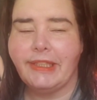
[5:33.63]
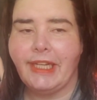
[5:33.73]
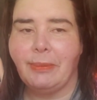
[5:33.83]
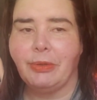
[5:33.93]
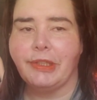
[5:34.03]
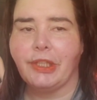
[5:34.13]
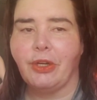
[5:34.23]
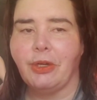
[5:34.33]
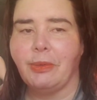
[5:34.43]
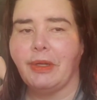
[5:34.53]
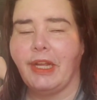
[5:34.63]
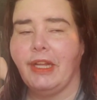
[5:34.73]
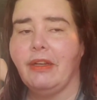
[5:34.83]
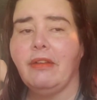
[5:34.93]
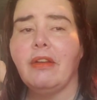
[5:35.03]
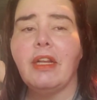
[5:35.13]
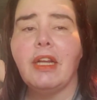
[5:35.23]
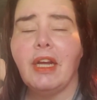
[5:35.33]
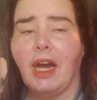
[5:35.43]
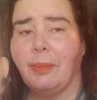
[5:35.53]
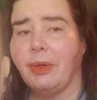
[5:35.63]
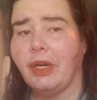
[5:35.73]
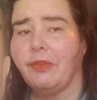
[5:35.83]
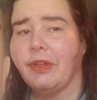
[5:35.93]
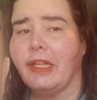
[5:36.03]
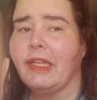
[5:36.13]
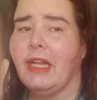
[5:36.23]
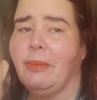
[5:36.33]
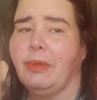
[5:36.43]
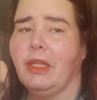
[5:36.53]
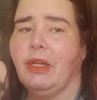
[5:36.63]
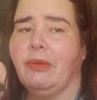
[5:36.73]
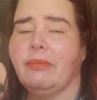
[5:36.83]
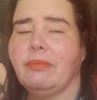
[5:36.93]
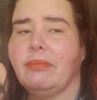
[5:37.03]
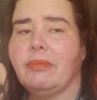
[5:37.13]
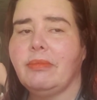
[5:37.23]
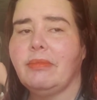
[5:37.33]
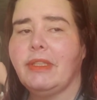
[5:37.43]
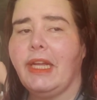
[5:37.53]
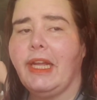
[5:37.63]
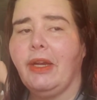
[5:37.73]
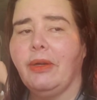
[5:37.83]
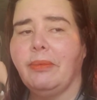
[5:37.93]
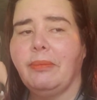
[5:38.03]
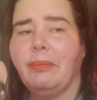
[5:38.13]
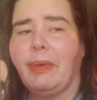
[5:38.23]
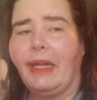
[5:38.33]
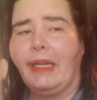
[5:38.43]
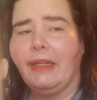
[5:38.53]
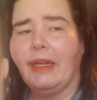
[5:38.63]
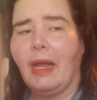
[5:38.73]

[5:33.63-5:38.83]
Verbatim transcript: sample starter kit, I'll put everything down below. Take care. Bye.